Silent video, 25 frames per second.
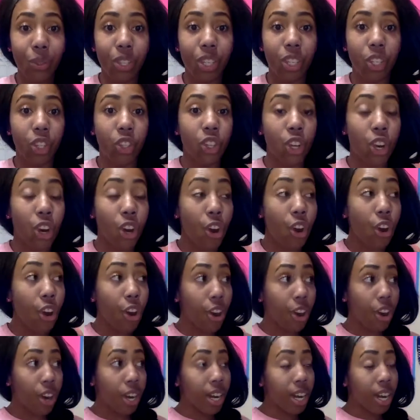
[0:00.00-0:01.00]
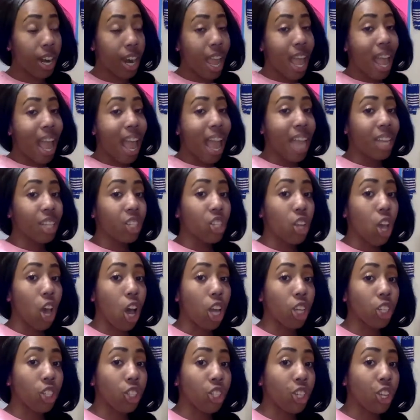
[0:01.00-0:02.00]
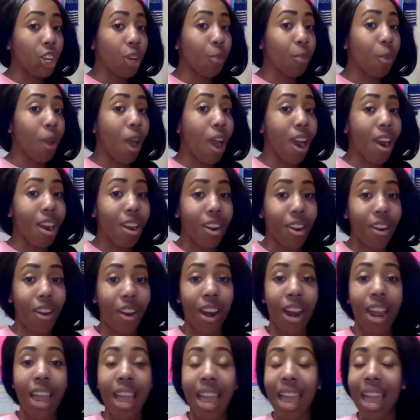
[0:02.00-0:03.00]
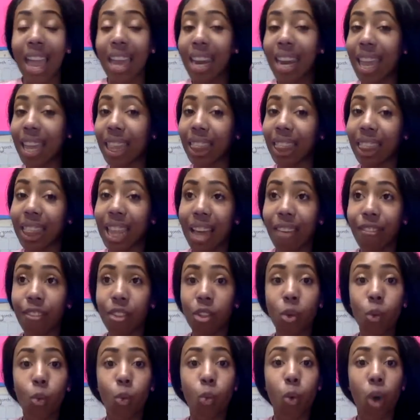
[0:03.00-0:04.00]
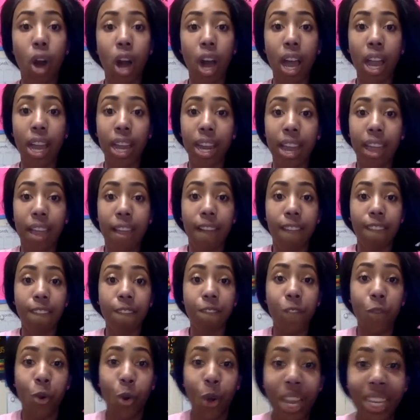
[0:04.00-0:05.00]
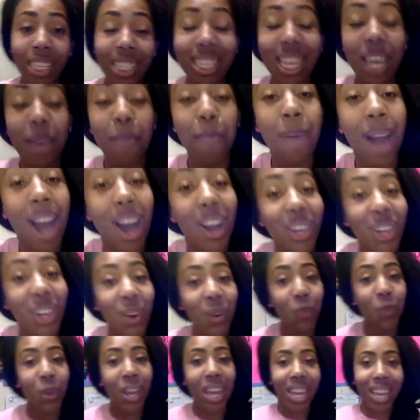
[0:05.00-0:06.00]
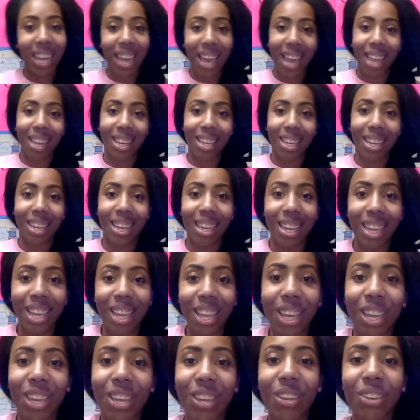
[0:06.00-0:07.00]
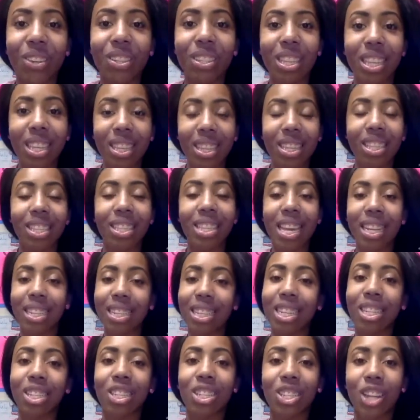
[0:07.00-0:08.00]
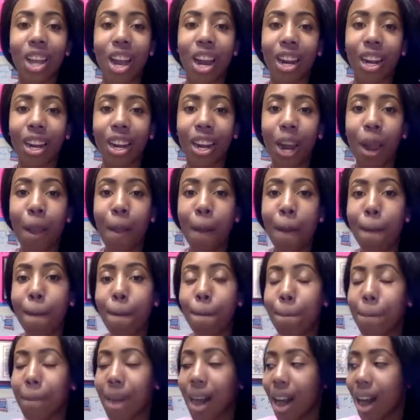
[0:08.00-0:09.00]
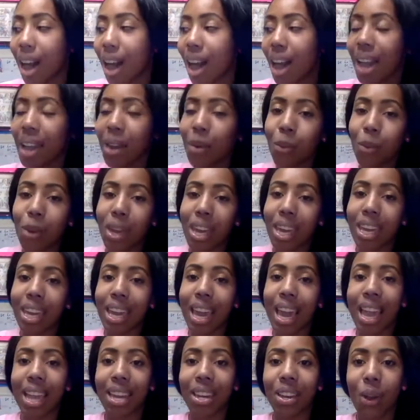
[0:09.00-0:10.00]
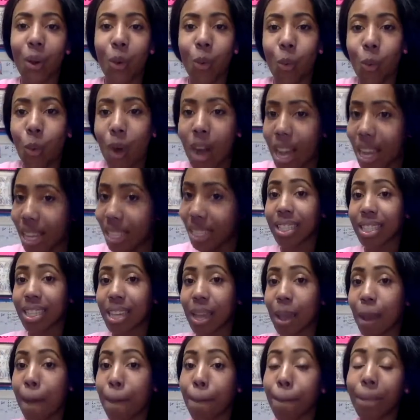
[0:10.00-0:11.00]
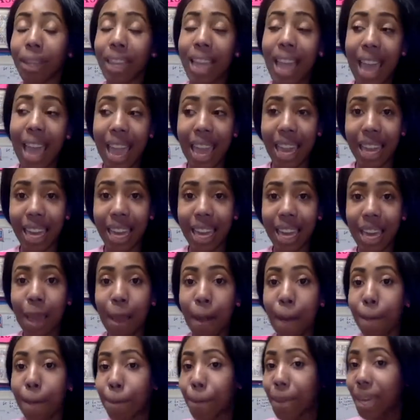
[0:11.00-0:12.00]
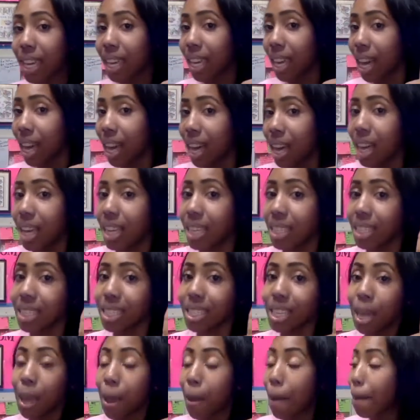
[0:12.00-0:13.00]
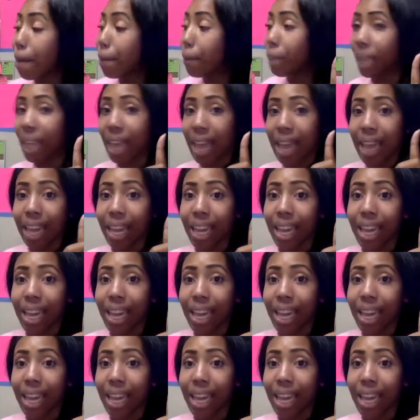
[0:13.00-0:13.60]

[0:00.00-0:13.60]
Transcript: to turn and talk to your partner in a level 1 voice about your weekend. Using the sentence starter, my weekend was blank because blank.